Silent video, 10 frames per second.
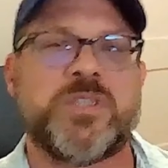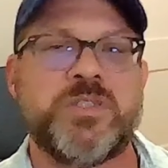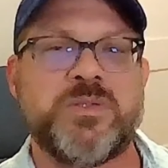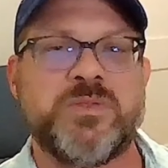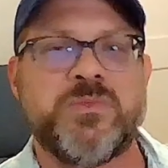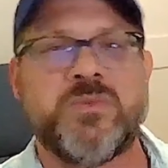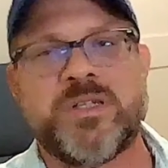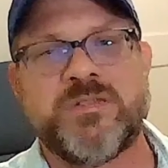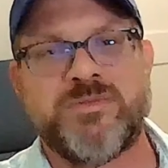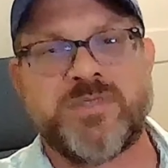to one
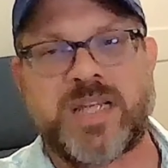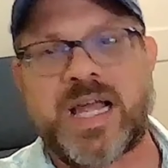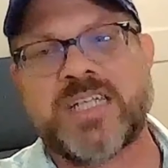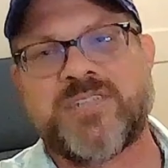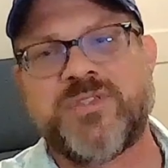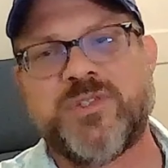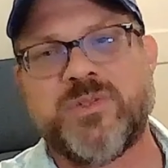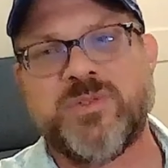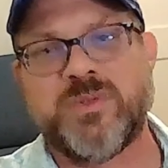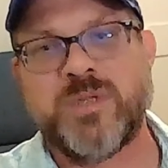of the last
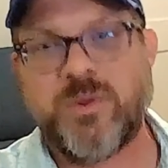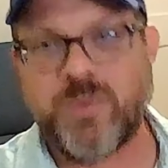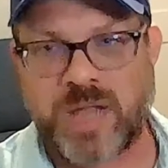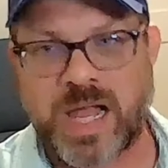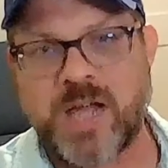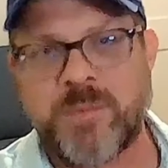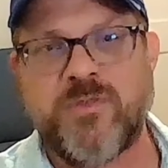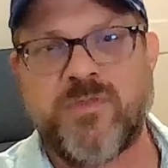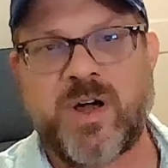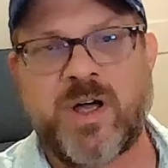few
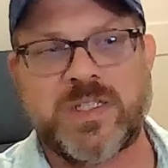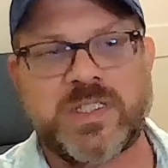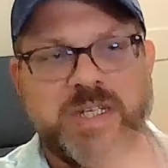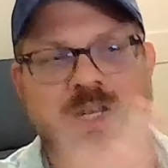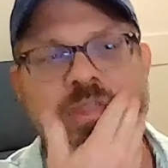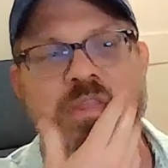reliable vaults